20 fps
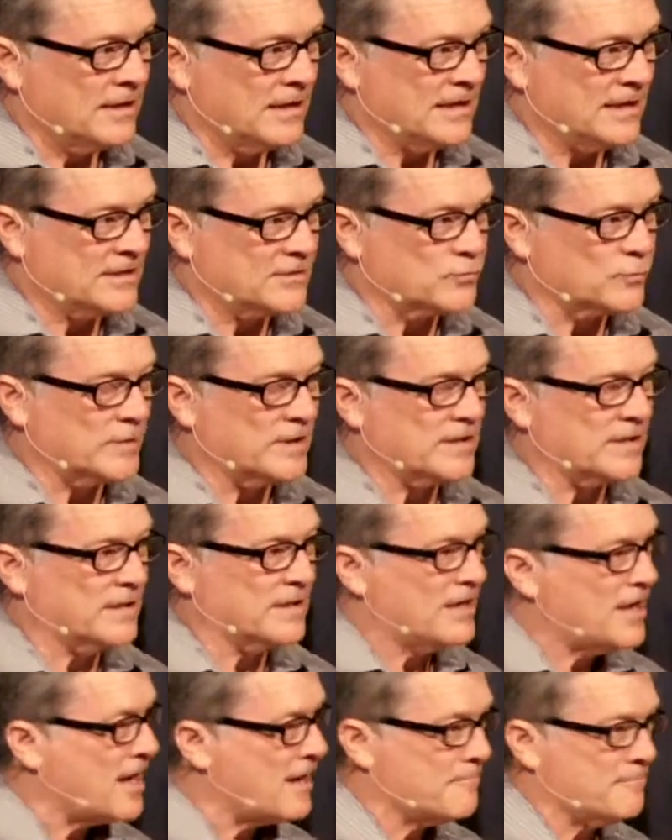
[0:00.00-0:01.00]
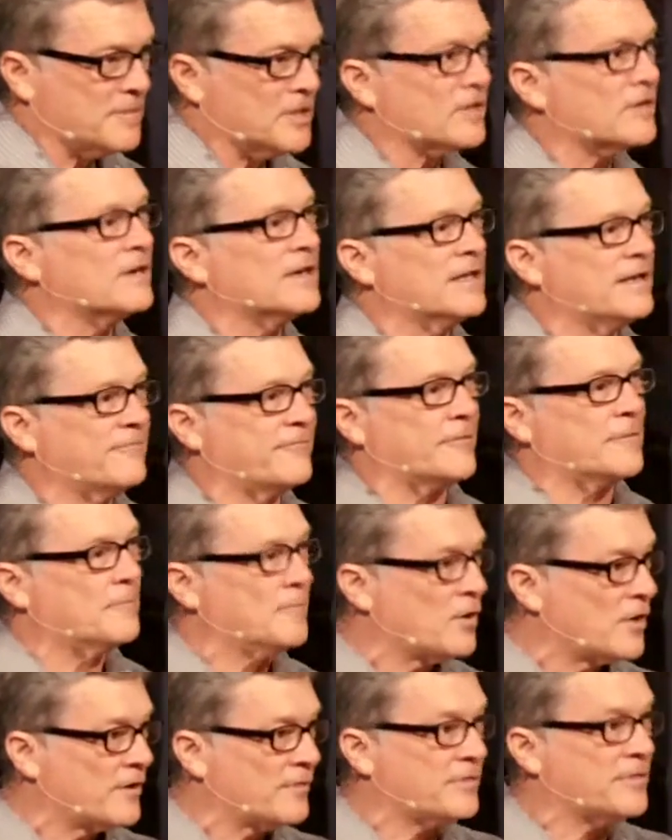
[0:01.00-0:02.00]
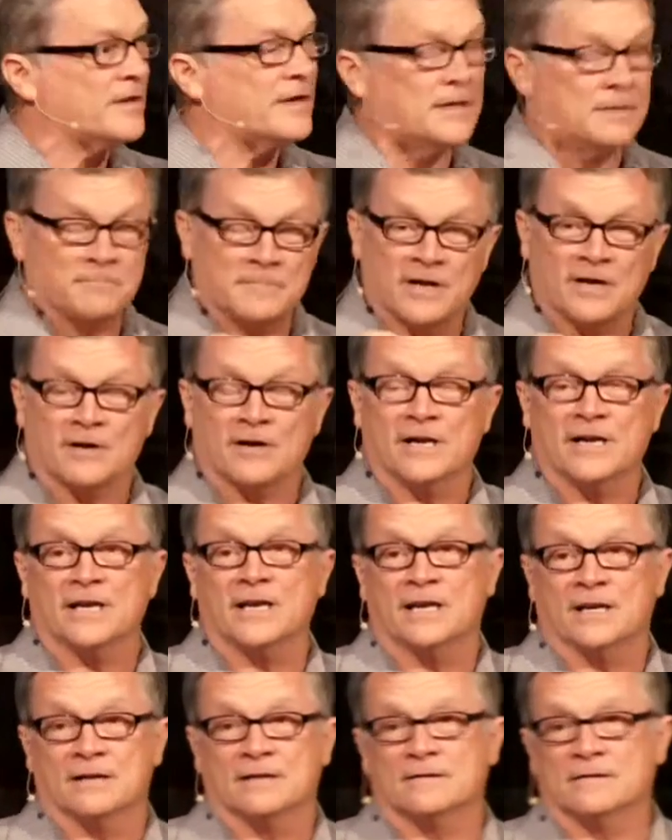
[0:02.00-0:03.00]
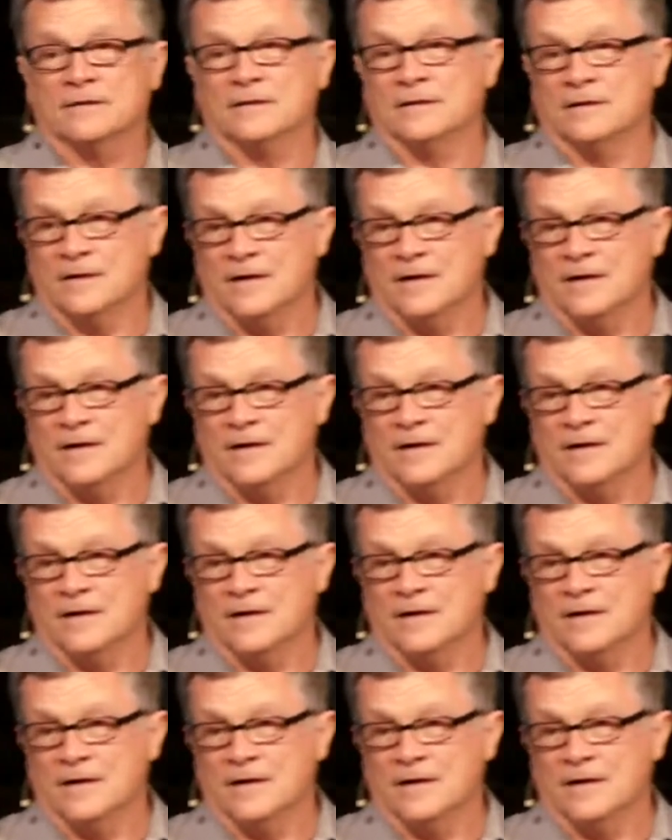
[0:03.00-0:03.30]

And it's written not merely for Martha and Mary and